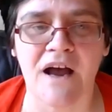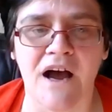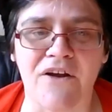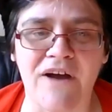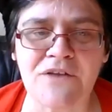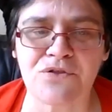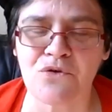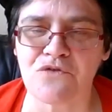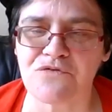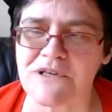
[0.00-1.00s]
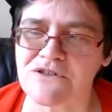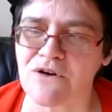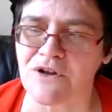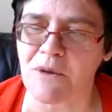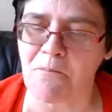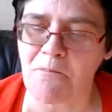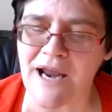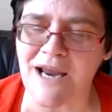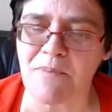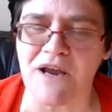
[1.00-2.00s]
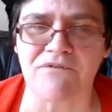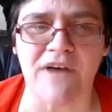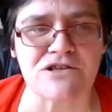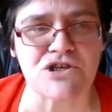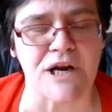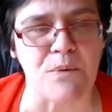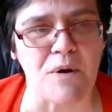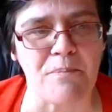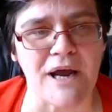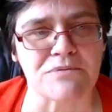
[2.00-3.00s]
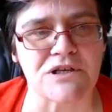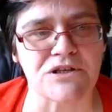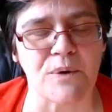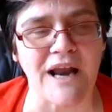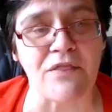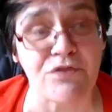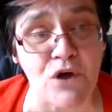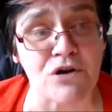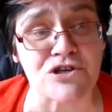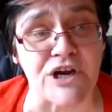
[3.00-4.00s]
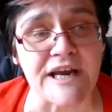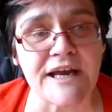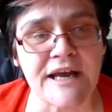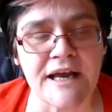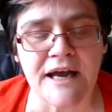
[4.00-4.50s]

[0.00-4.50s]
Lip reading: Wow. And I had thought from the start that maybe eventually we'd be able to do an anthology,